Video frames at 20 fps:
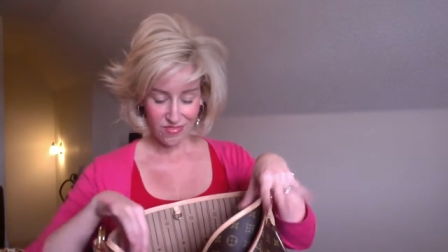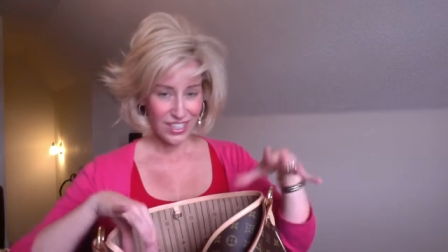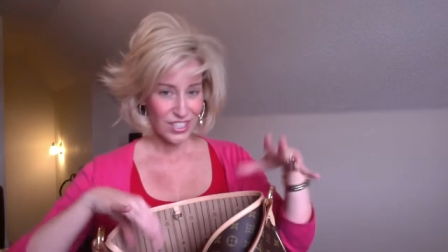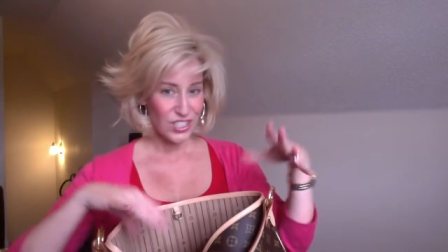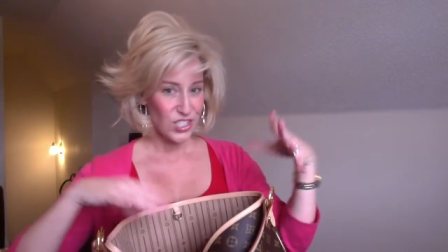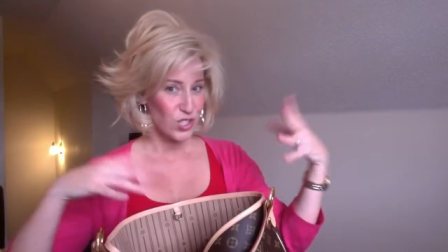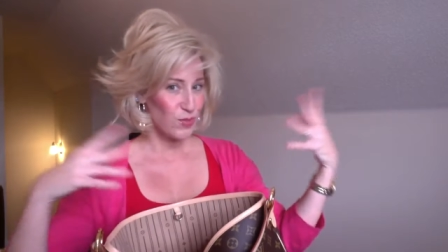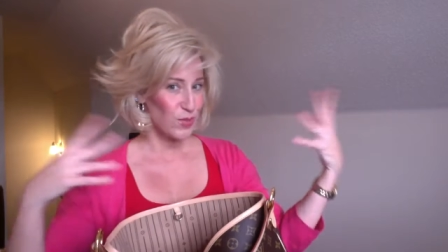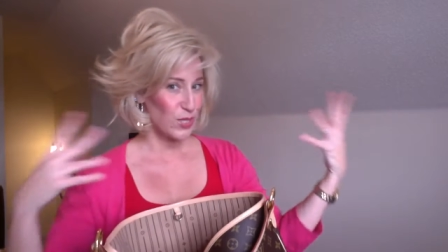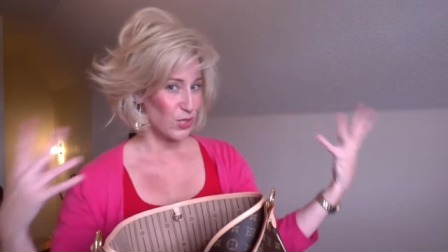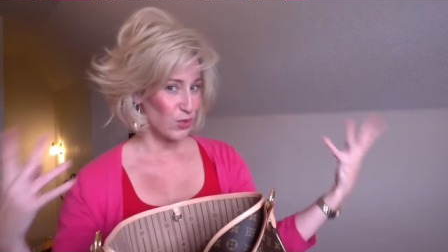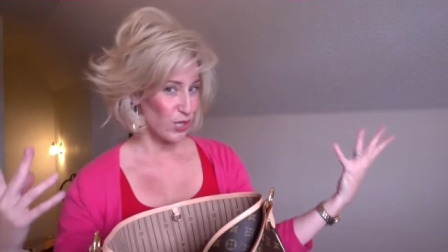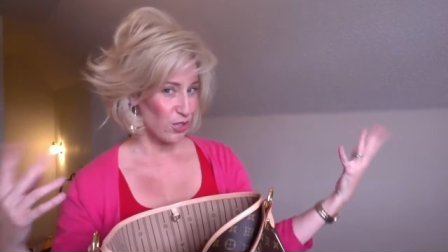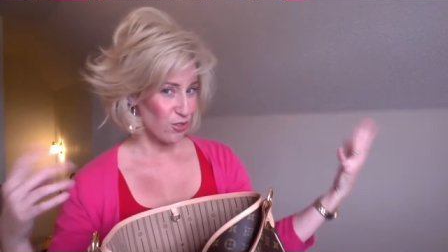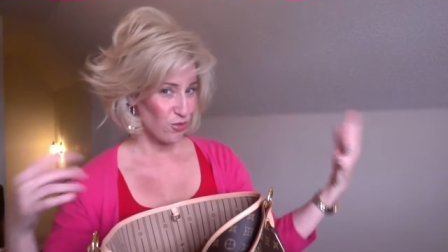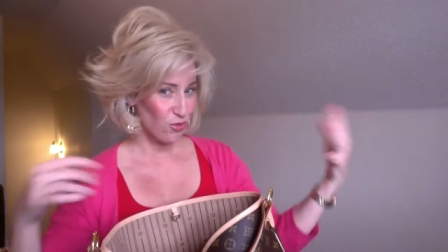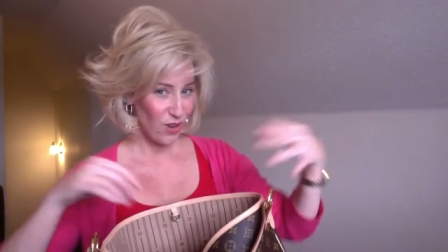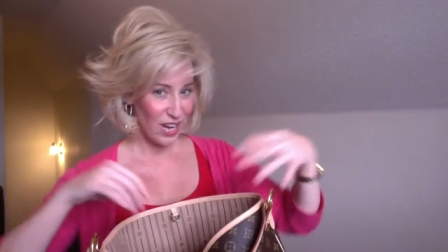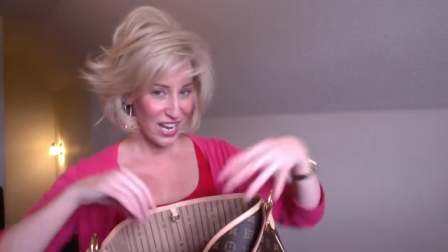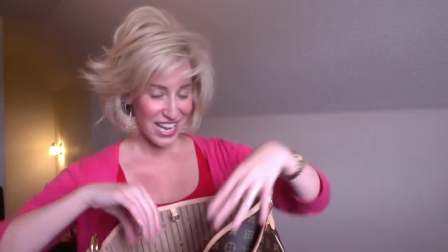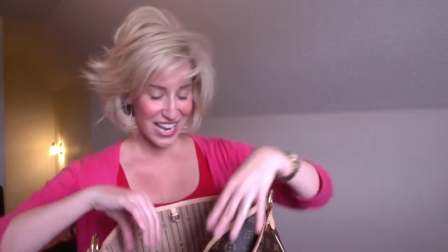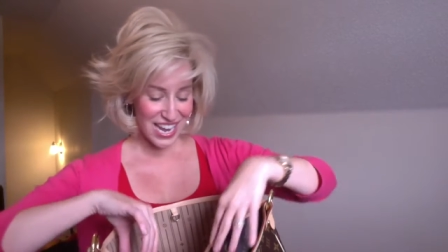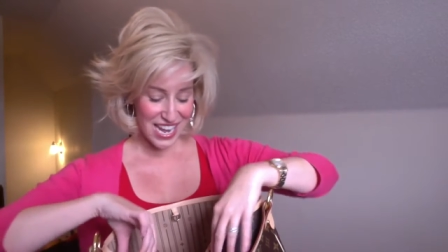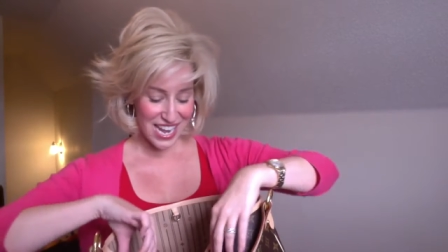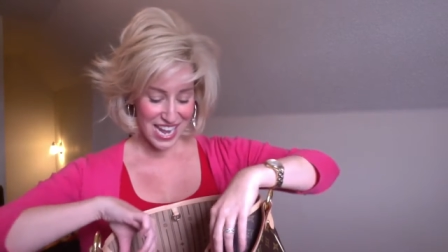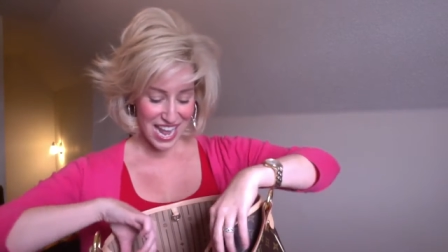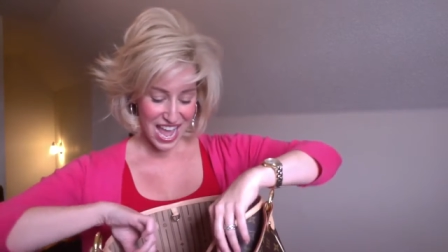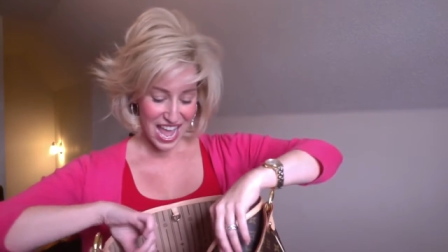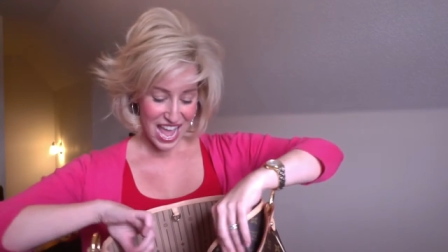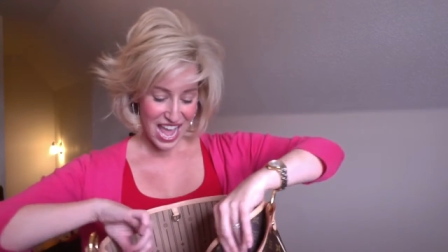She's been doing
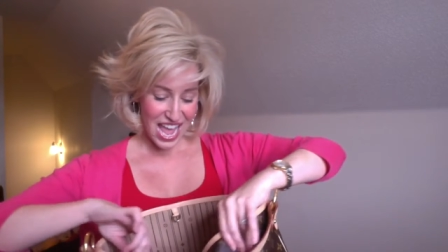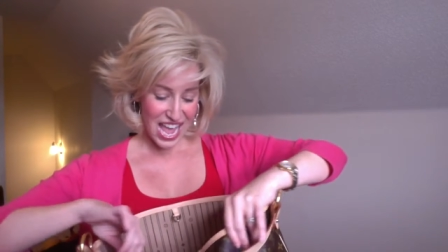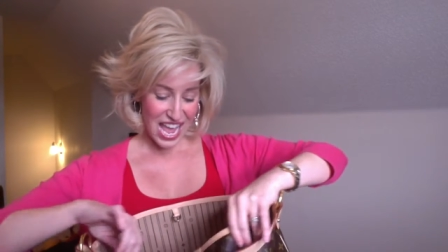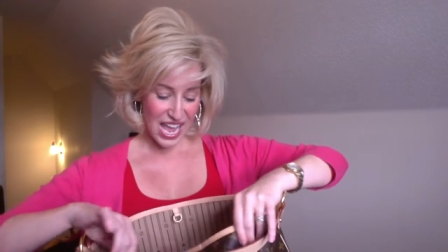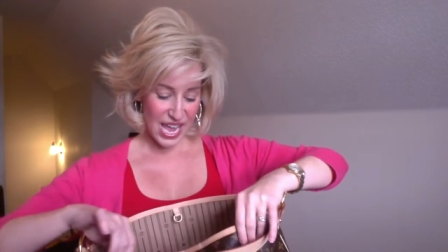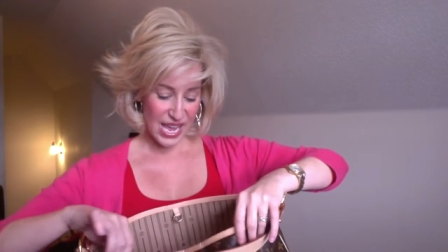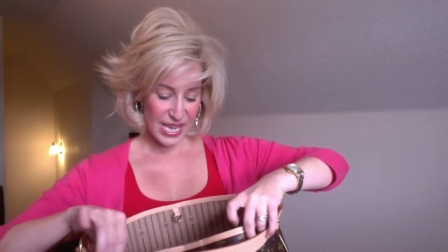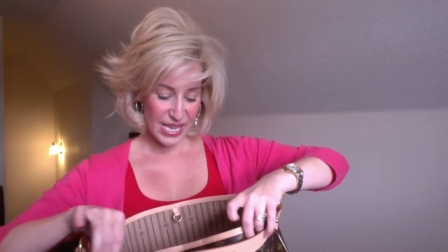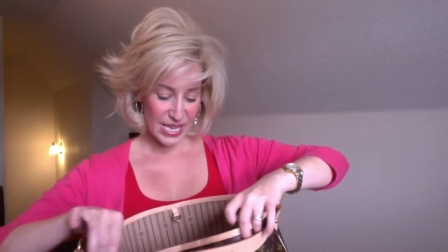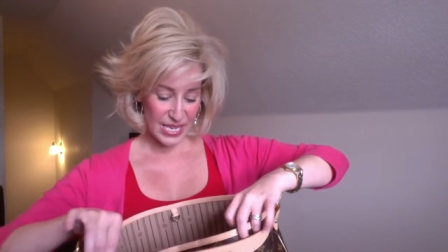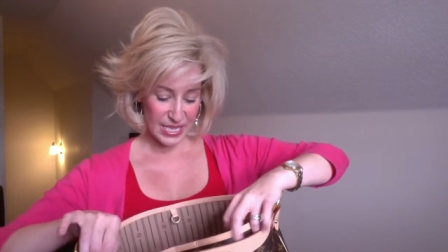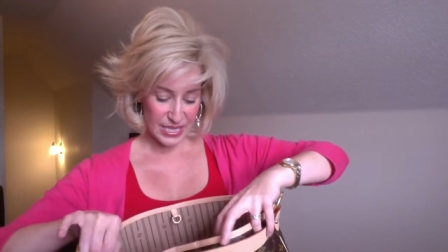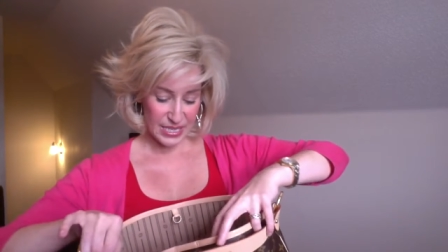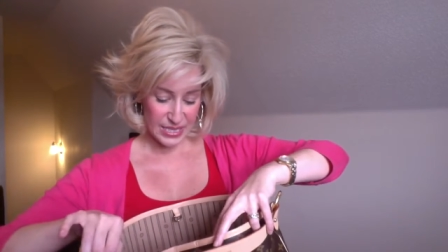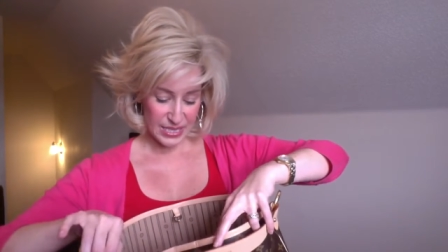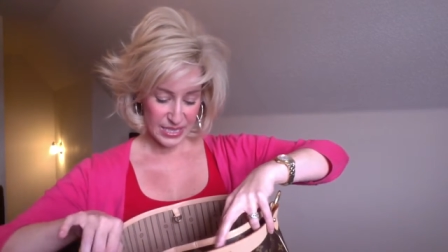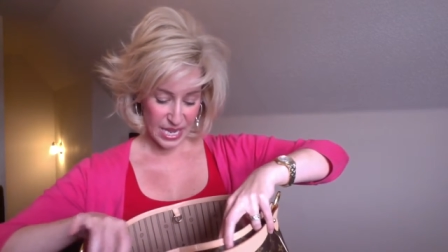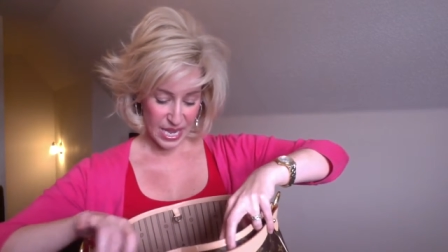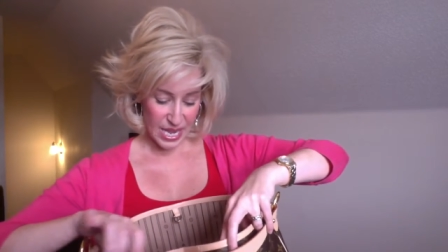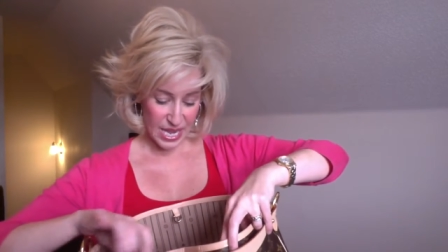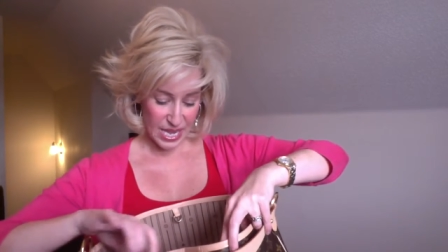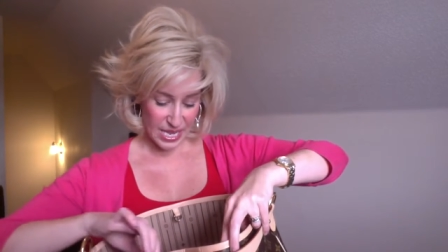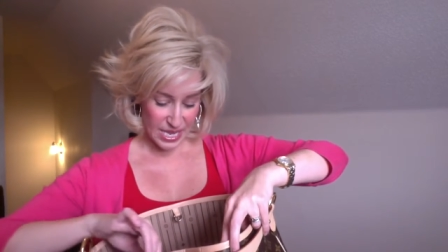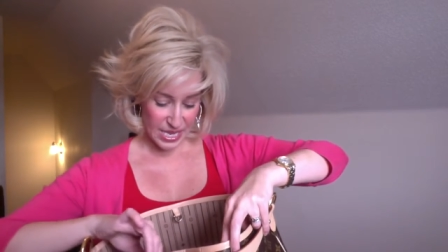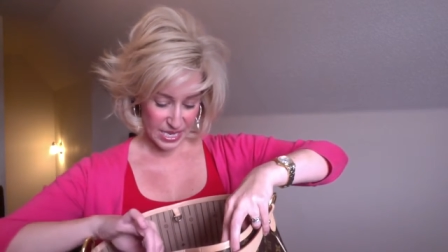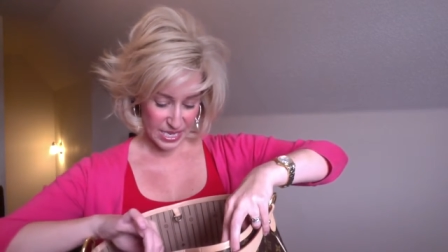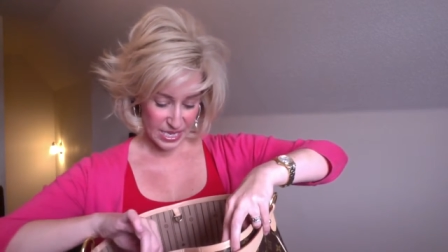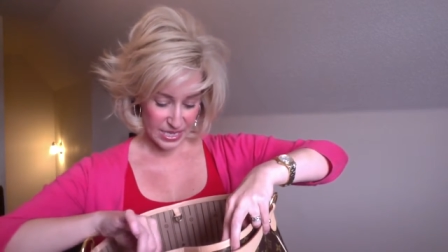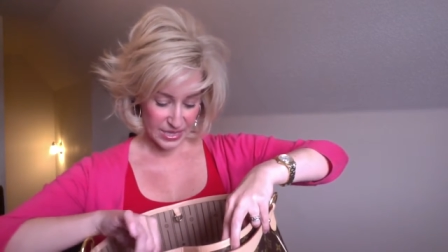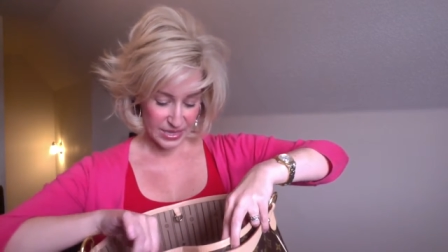great, and
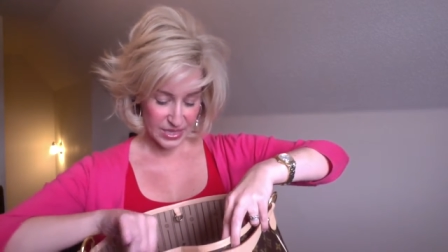uh,